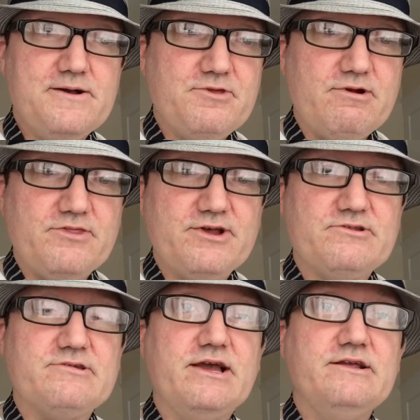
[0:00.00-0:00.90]
right thing
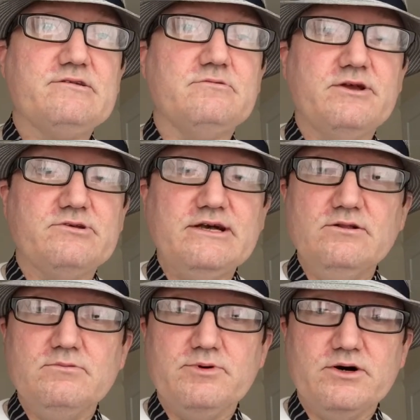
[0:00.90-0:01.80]
to say to somebody who's
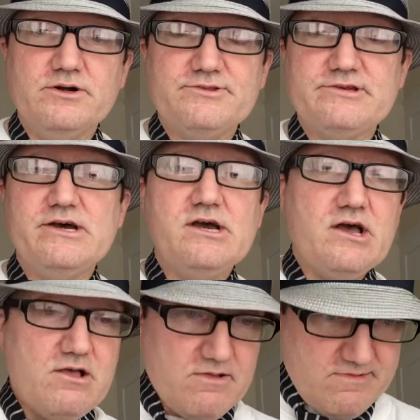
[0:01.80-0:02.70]
ill, but
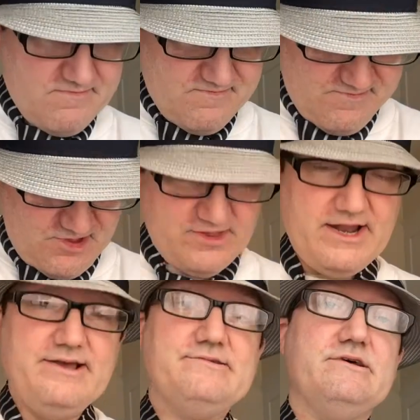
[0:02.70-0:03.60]

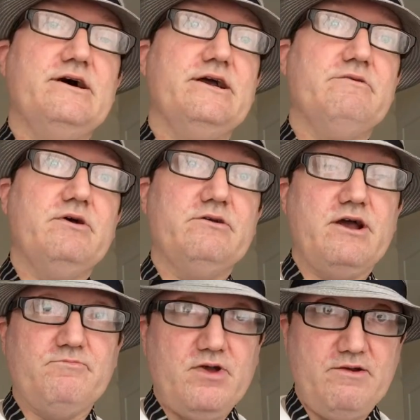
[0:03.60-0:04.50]
nonetheless, I'm
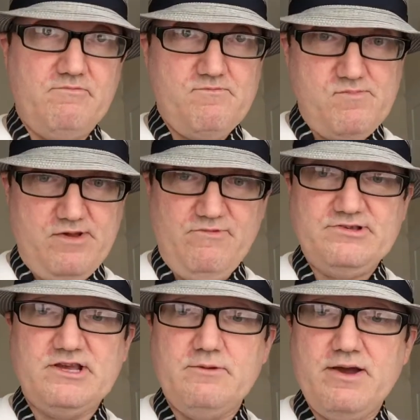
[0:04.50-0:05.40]

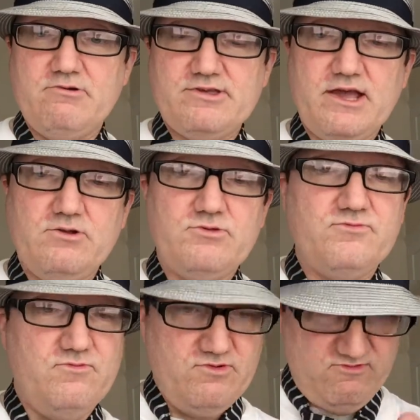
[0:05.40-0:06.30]
investing in a pair of scales
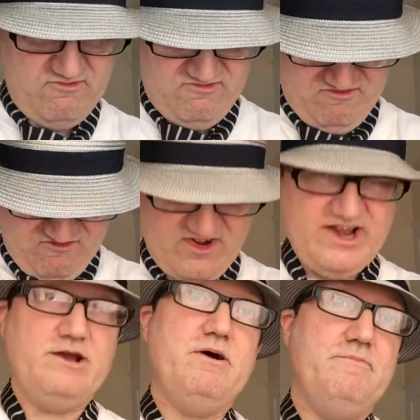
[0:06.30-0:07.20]

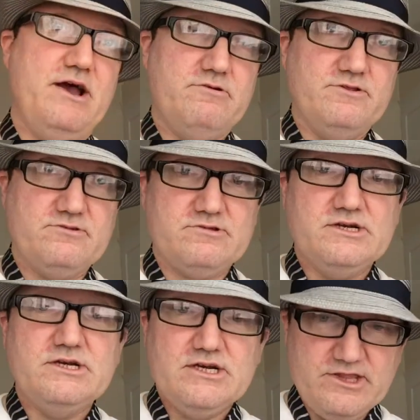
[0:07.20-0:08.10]
via my parents.
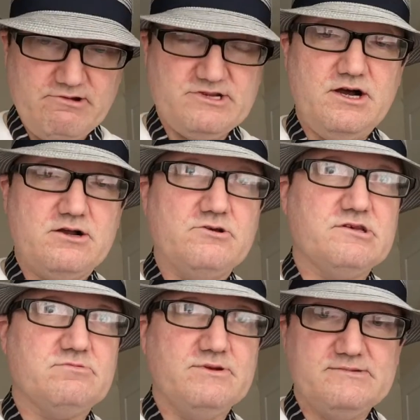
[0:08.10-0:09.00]
They're at Argos
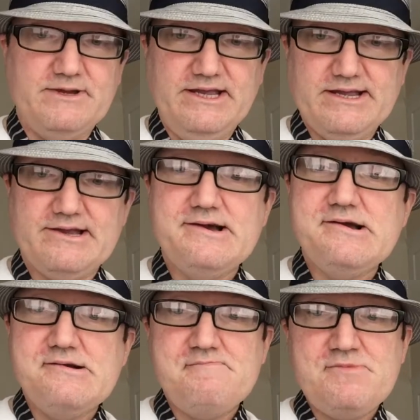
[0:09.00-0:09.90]
as we speak.
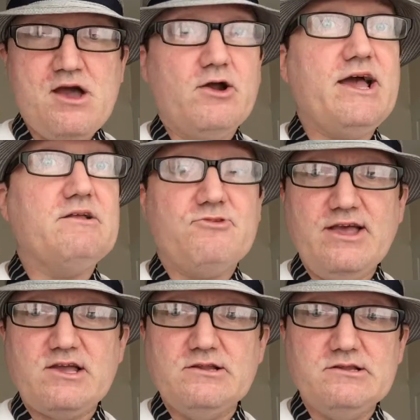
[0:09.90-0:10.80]
Okay,
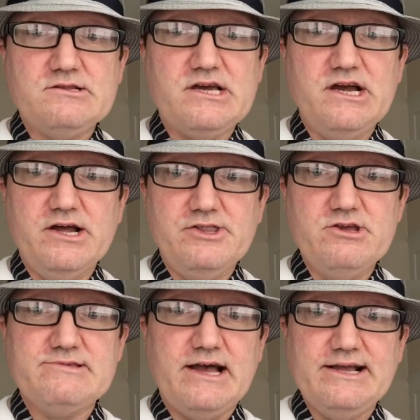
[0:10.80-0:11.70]
second
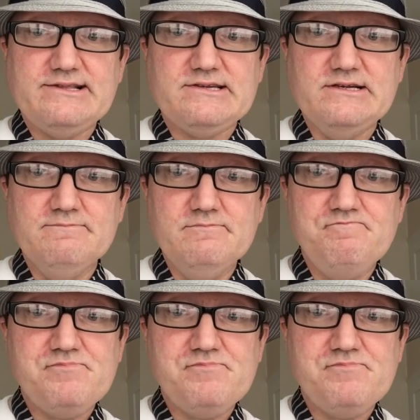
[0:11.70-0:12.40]
news item.